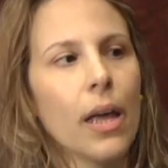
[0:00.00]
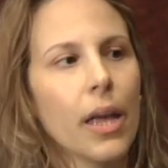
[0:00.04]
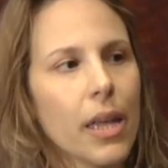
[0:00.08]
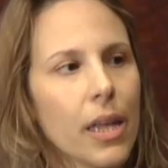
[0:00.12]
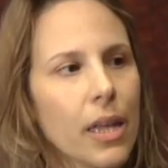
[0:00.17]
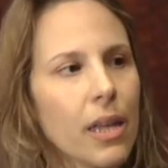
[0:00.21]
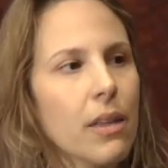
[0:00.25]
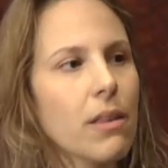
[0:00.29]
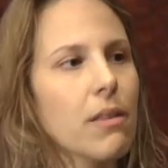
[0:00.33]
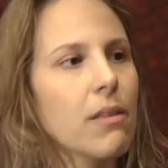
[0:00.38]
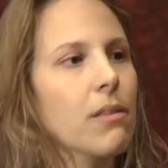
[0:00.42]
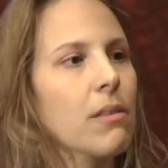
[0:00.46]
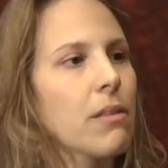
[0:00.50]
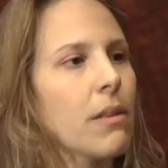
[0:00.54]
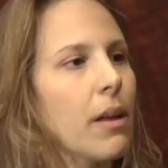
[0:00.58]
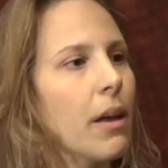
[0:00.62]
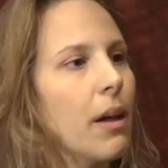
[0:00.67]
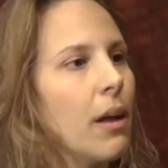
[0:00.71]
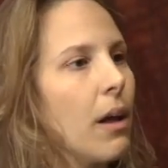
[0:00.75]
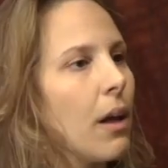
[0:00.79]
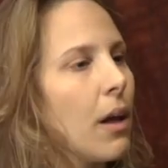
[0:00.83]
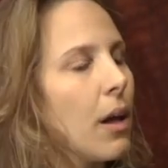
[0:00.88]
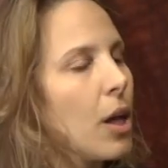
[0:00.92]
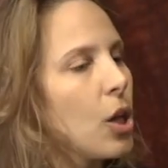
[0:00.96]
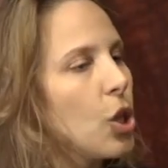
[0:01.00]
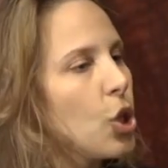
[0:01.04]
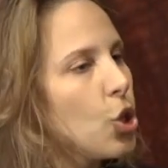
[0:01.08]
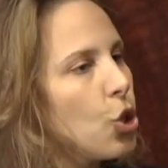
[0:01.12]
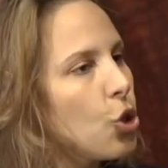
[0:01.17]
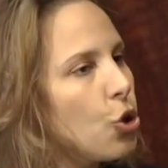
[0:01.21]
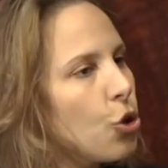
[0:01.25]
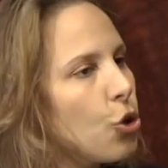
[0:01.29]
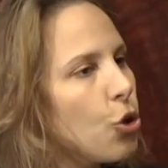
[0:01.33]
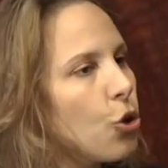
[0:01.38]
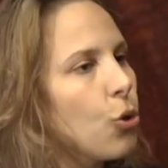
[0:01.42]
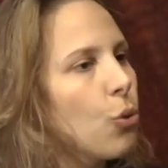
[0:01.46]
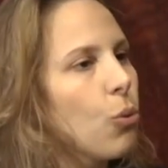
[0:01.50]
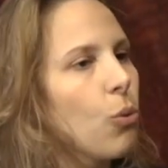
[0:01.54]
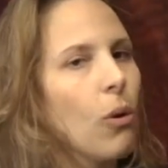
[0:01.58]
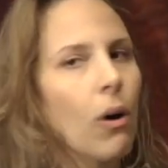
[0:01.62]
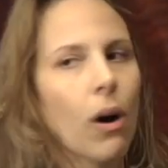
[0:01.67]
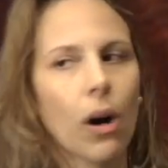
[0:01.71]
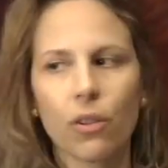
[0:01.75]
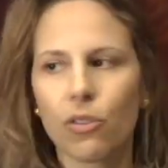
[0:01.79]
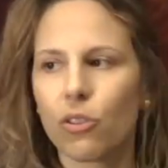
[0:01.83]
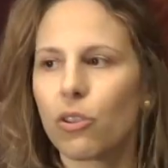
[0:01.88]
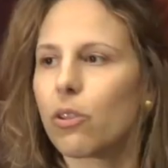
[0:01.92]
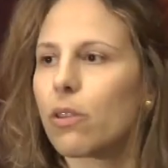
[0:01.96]
is new
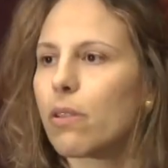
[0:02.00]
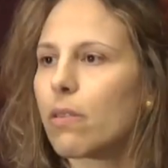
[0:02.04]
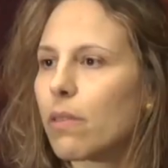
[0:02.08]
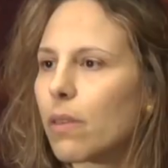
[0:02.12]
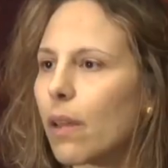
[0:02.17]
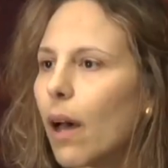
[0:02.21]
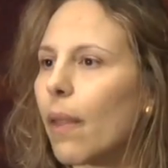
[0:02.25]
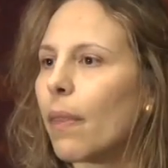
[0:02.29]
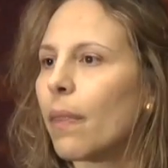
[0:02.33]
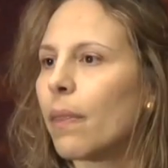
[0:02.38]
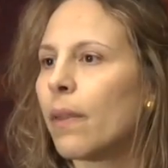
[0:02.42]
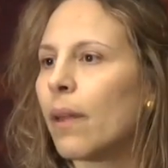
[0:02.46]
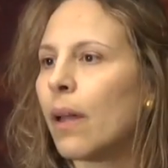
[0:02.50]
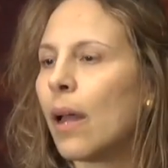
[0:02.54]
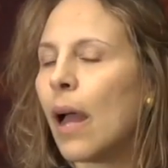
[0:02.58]
under the sun.